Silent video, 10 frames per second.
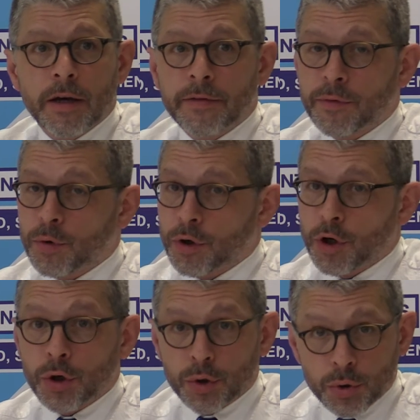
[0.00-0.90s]

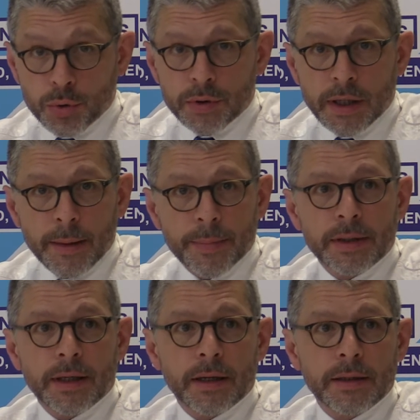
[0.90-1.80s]
For acute
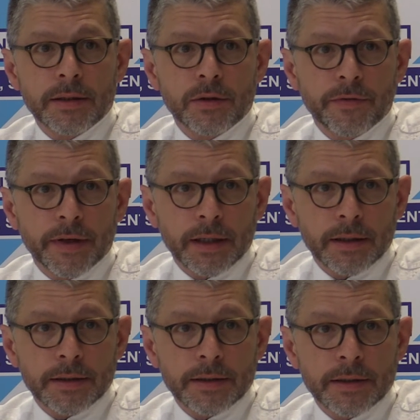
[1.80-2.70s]
hepatitis
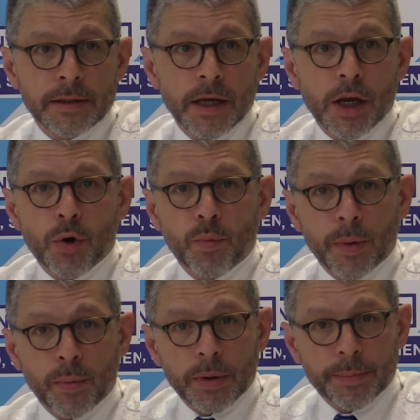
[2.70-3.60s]
surveillance, we
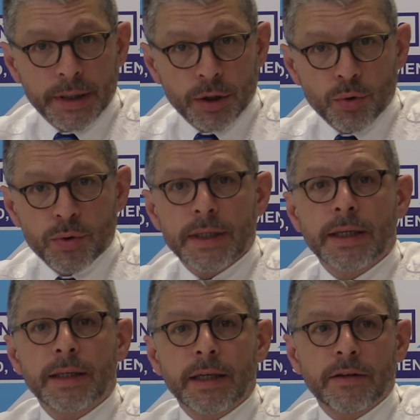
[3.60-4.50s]
will be
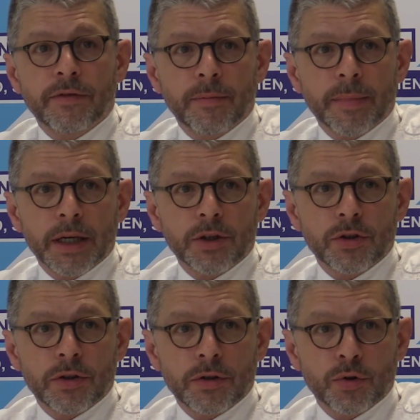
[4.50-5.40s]
using the
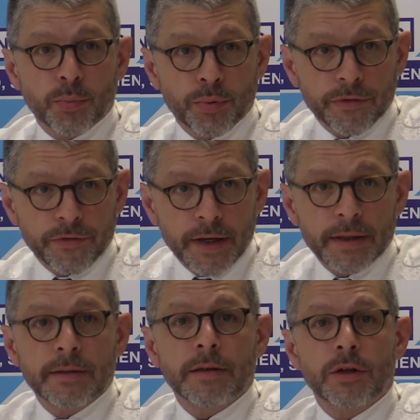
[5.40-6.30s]
information to
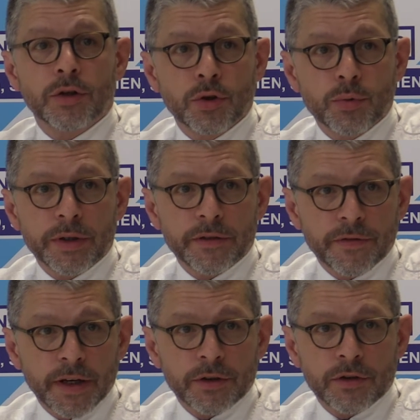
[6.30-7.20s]
prevent new
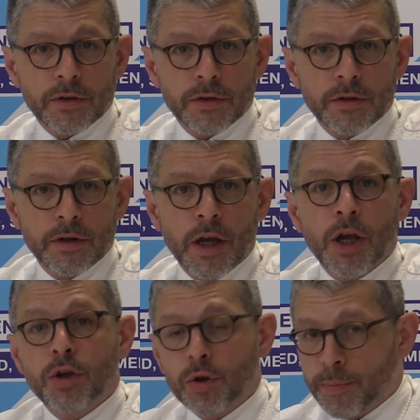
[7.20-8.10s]
infections.
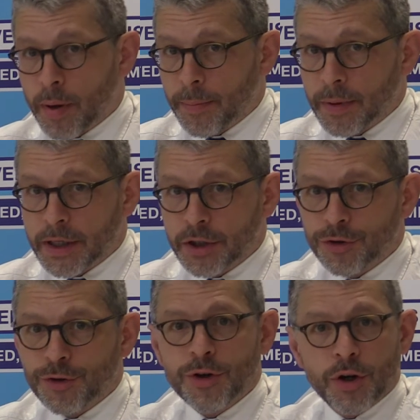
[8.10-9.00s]
The
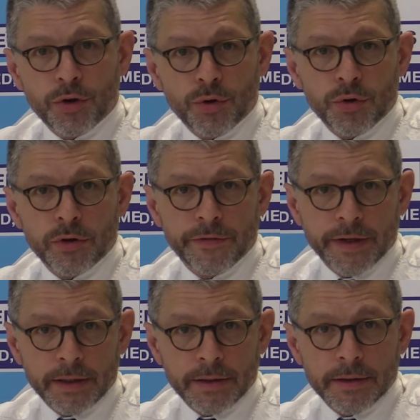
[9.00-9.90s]
population under
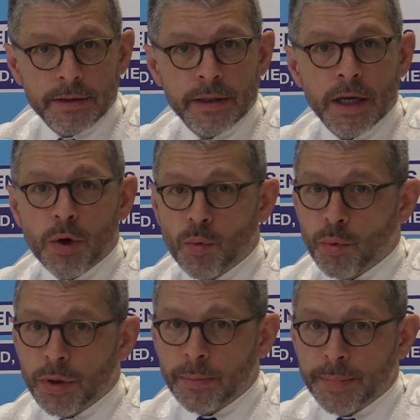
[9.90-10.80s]
surveillance
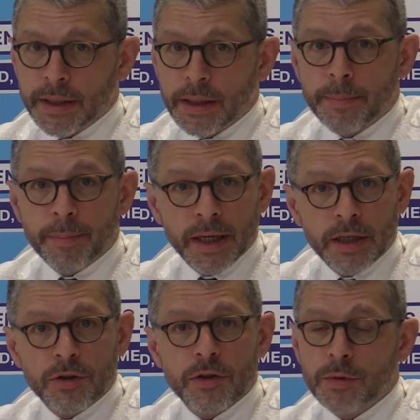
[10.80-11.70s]
will be
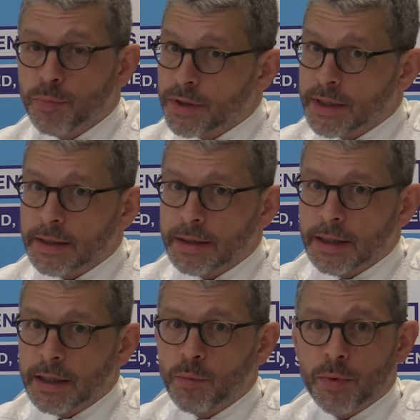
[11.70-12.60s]
patients
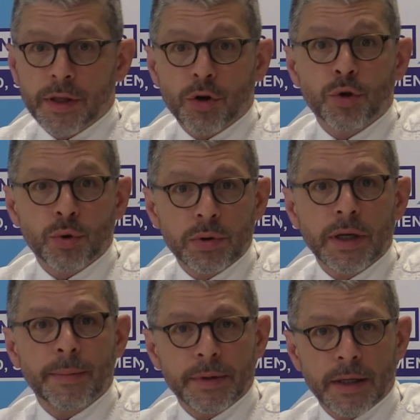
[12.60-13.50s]
presenting with acute
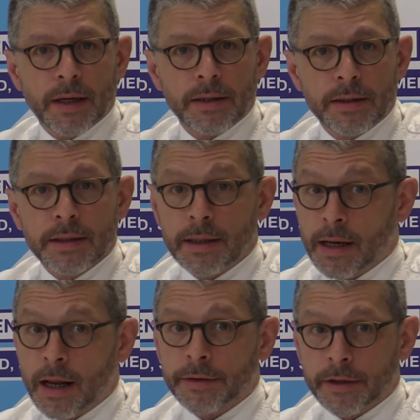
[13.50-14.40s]
hepatitis in
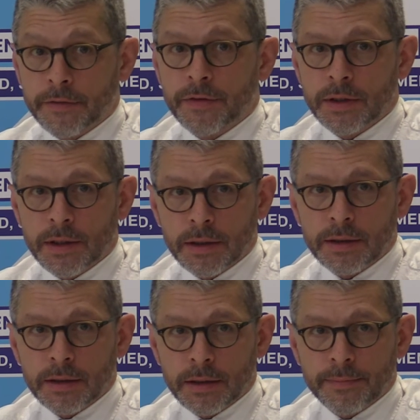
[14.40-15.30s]
healthcare
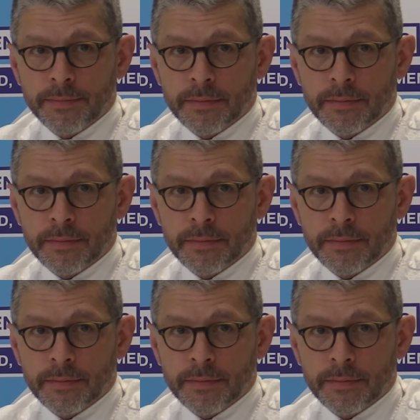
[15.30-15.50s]
facility.